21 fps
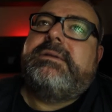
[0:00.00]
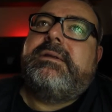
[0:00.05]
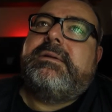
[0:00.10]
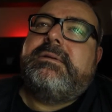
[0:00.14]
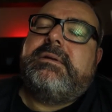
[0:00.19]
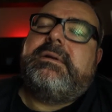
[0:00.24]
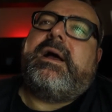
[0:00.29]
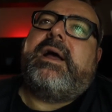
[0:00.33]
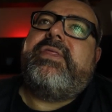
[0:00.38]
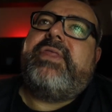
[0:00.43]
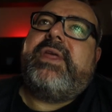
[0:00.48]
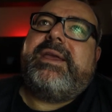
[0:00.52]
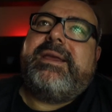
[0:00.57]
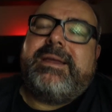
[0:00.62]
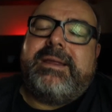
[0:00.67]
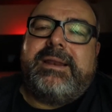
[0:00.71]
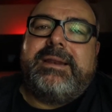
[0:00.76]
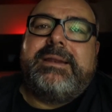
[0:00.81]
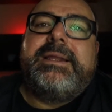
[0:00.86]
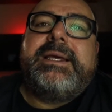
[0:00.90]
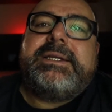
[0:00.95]
think
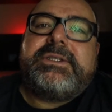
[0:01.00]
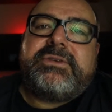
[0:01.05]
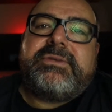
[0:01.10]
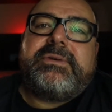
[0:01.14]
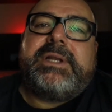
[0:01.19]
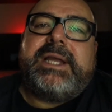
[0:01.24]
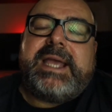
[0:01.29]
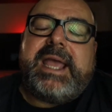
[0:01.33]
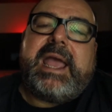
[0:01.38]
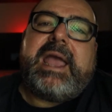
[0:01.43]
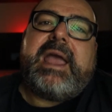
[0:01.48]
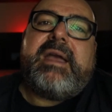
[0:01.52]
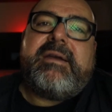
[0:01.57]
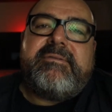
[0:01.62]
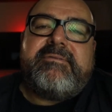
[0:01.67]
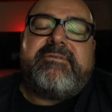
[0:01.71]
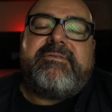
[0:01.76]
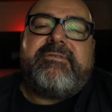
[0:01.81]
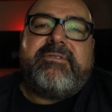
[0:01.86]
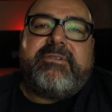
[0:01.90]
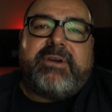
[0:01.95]
literally
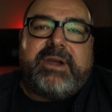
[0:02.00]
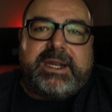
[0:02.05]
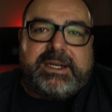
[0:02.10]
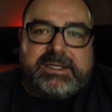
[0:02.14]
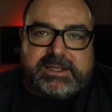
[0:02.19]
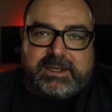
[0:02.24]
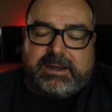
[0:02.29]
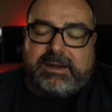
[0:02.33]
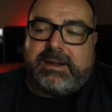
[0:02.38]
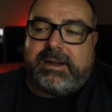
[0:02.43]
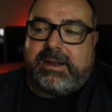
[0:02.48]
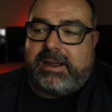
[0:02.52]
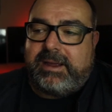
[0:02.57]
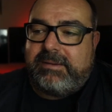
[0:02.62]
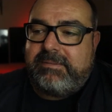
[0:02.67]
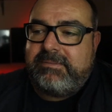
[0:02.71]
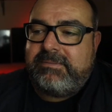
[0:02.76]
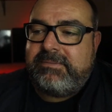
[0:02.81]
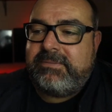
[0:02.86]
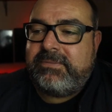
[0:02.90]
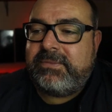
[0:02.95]
every
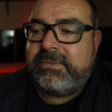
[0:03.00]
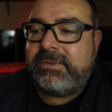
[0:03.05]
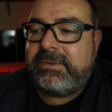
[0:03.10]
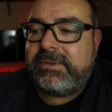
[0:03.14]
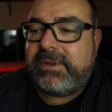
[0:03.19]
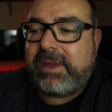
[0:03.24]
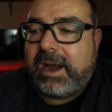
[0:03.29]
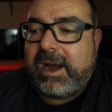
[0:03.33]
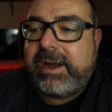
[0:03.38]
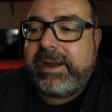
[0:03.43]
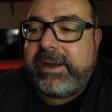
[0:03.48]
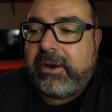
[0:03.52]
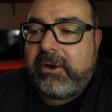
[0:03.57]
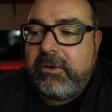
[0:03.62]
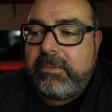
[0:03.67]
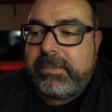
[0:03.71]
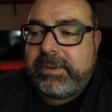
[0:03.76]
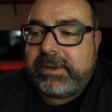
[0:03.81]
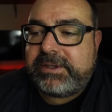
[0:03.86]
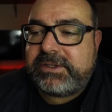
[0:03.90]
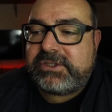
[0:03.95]
time I
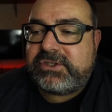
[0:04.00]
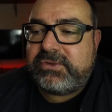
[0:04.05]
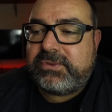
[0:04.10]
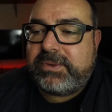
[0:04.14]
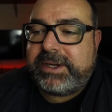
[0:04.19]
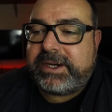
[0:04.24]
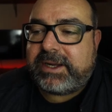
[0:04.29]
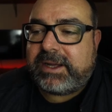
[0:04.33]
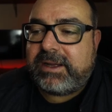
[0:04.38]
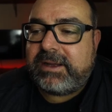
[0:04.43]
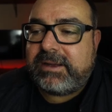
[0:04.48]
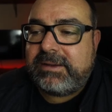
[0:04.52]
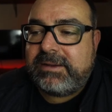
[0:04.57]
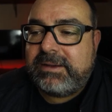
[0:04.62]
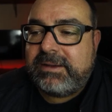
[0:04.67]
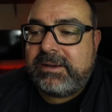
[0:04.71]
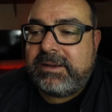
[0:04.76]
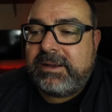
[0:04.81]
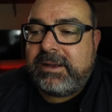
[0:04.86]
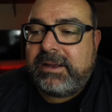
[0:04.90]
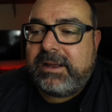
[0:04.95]
open Twitter,
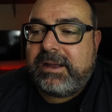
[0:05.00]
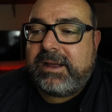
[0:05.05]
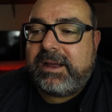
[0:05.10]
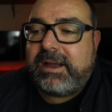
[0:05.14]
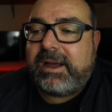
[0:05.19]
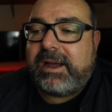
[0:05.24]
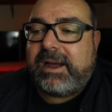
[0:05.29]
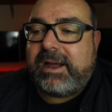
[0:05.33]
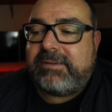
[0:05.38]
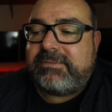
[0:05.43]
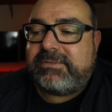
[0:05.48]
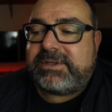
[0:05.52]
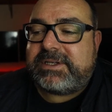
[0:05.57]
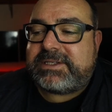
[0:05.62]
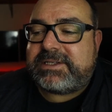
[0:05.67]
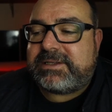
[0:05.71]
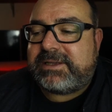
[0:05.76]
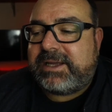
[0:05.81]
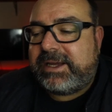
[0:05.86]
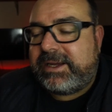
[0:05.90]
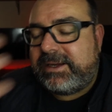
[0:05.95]
I'm just like,